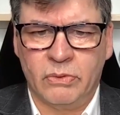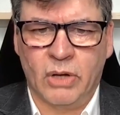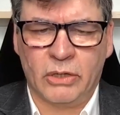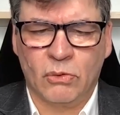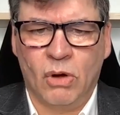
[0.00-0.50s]

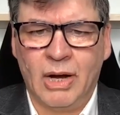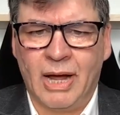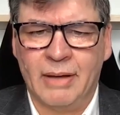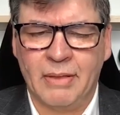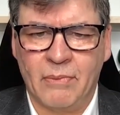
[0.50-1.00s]
Dr. Wong,
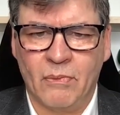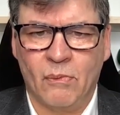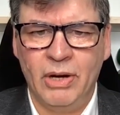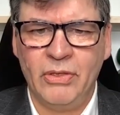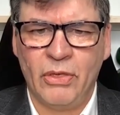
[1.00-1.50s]

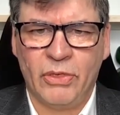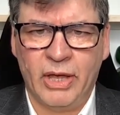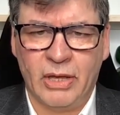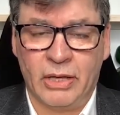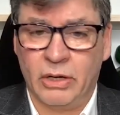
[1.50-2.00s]
one of the
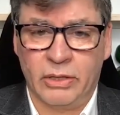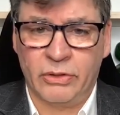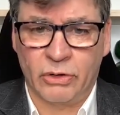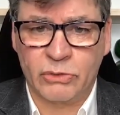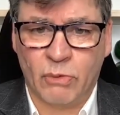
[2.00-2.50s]
things, you know,
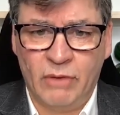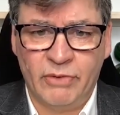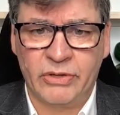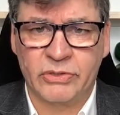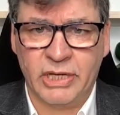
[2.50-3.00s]
there are
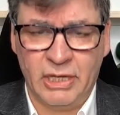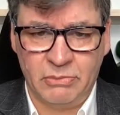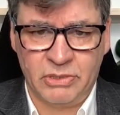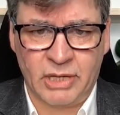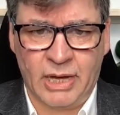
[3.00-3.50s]
12 other
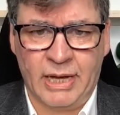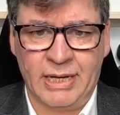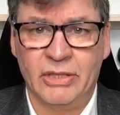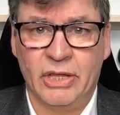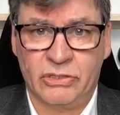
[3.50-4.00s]
teams
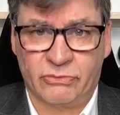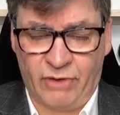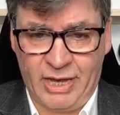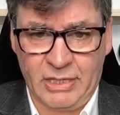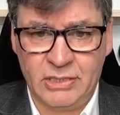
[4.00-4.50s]
in this
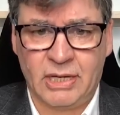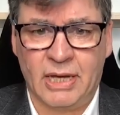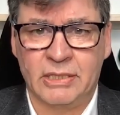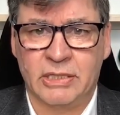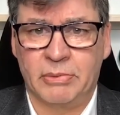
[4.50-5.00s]
phase,
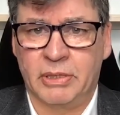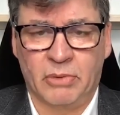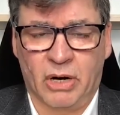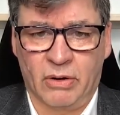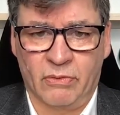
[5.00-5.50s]
and some of
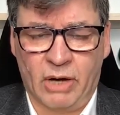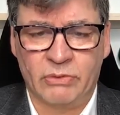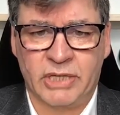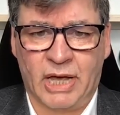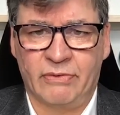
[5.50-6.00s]
them are
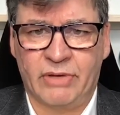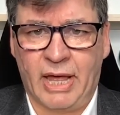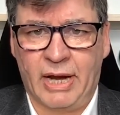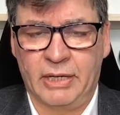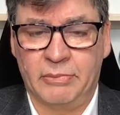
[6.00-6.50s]
outside of
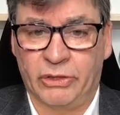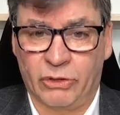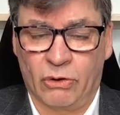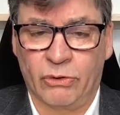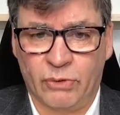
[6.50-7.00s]
Canada, but
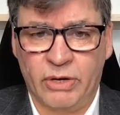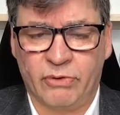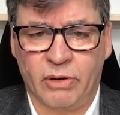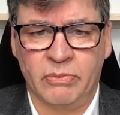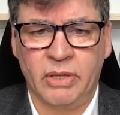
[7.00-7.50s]
there are three
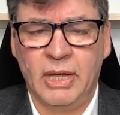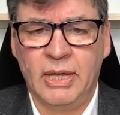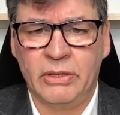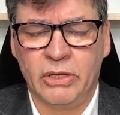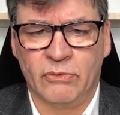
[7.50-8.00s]
from
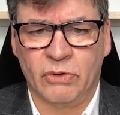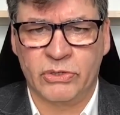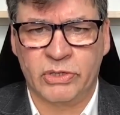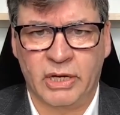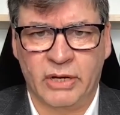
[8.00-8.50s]
the
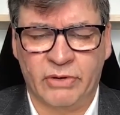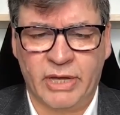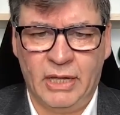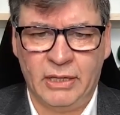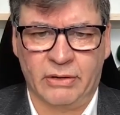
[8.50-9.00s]
University of
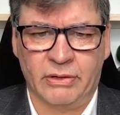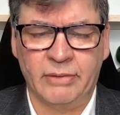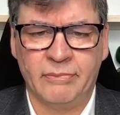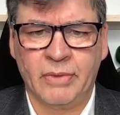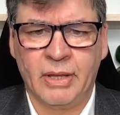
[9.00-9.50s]
Calgary.